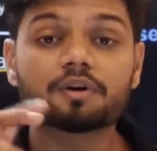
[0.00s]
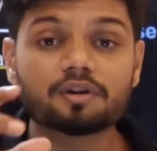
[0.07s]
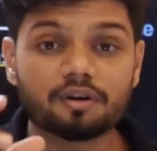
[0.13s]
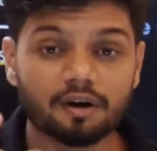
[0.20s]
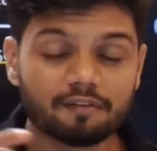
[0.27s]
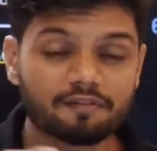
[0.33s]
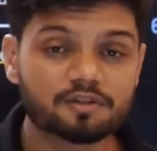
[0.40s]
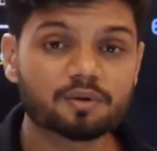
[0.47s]

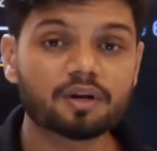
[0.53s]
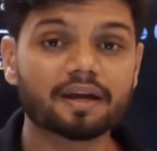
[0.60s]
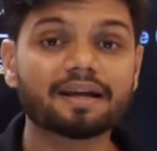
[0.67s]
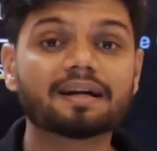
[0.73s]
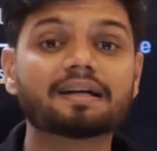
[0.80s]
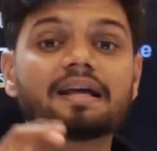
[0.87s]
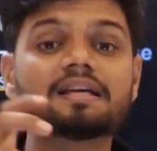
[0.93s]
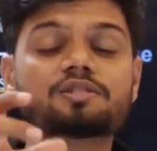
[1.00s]
will
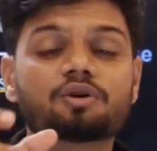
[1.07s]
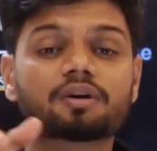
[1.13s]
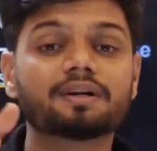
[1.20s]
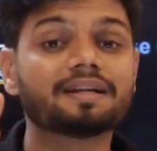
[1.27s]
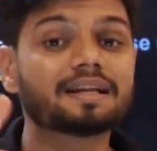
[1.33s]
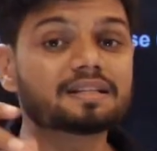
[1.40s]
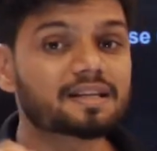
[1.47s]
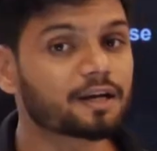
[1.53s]
increase or
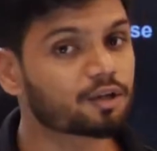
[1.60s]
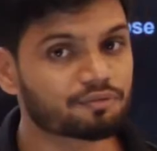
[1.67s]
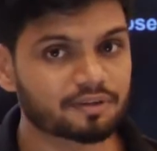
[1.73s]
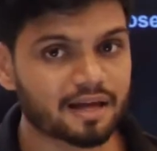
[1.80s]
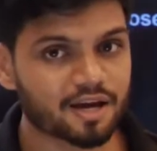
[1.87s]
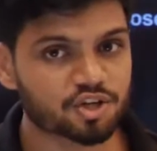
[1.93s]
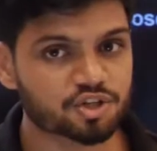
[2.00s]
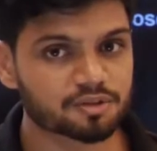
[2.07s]
decrease the rate of
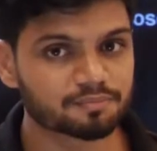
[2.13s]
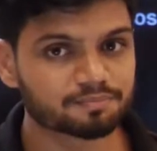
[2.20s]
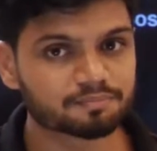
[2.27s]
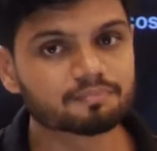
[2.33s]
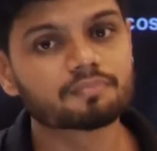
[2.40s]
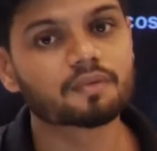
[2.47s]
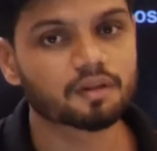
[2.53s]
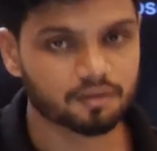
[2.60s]
reaction.
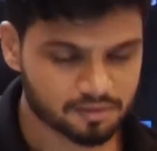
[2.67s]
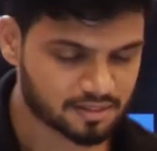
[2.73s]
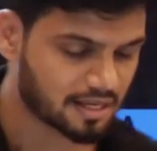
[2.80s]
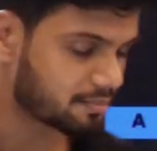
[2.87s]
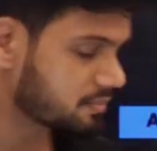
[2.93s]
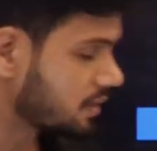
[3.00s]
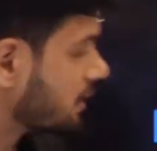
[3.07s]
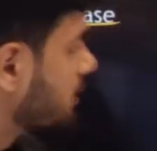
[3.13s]

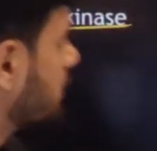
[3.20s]
Same thing.